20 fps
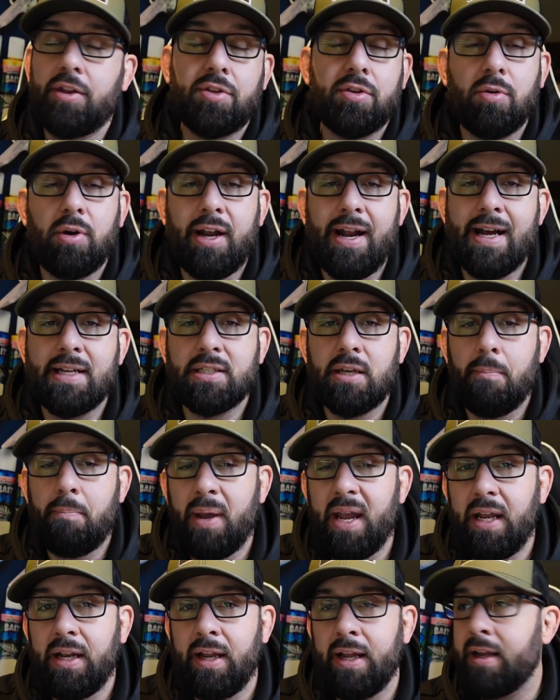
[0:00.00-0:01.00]
through it as I'm
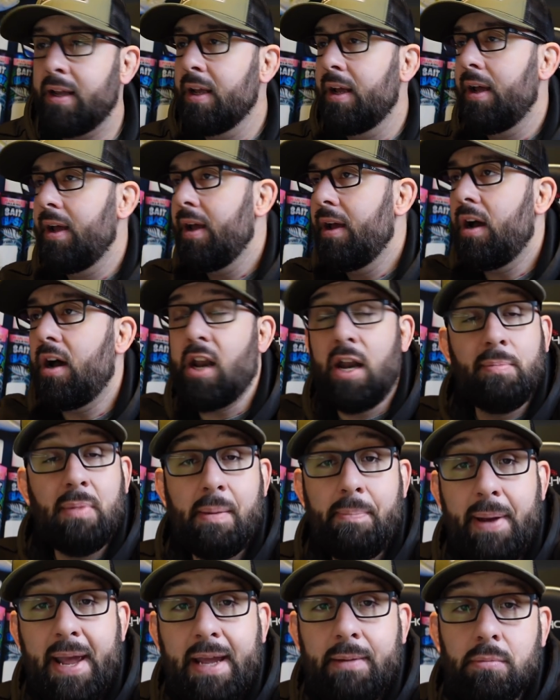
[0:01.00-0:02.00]
painting uh, in my
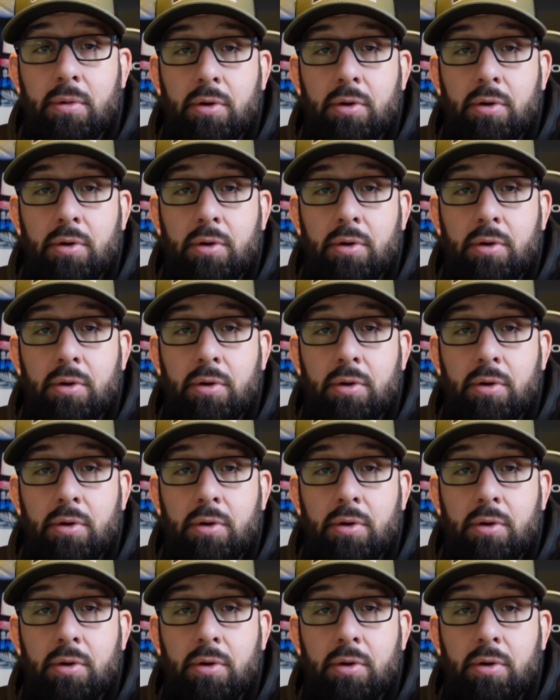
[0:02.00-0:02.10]
paint